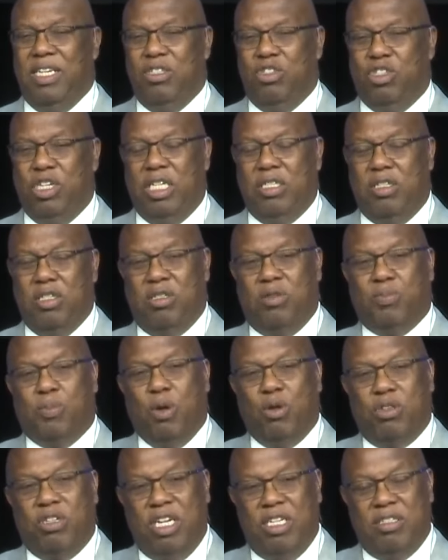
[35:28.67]
Jesus
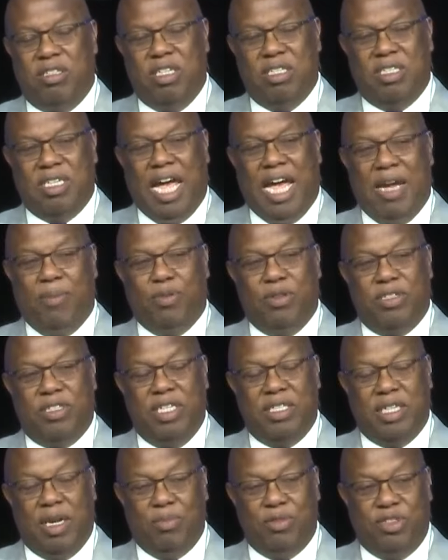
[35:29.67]
spoke to his disciples,
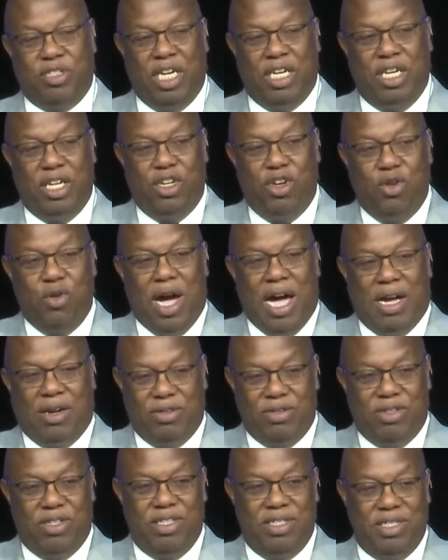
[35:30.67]
says, I'm sending you
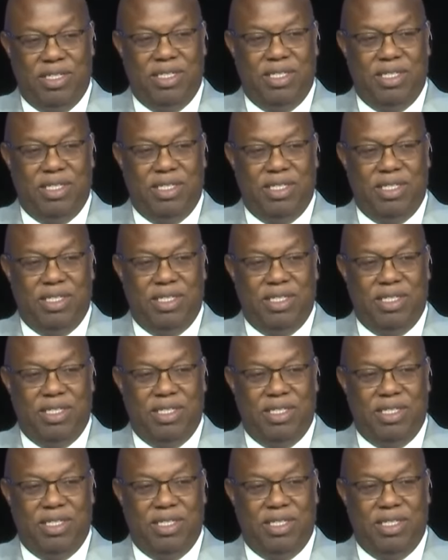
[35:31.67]
out,